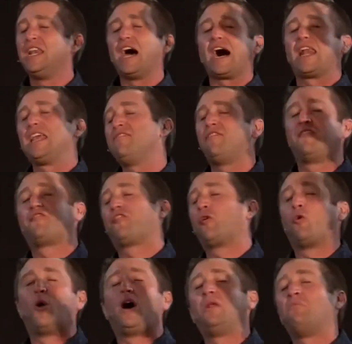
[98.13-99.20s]
not even for
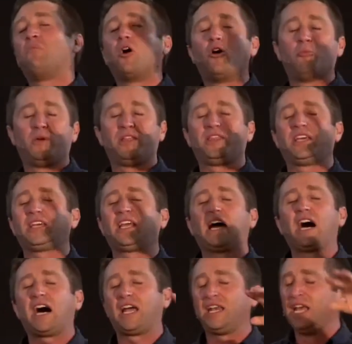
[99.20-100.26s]
one moment, that
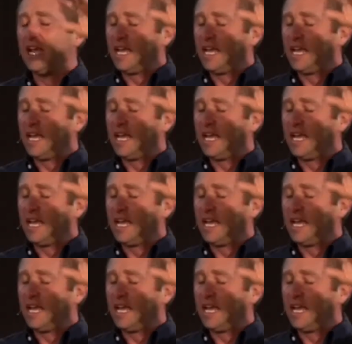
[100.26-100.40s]
God,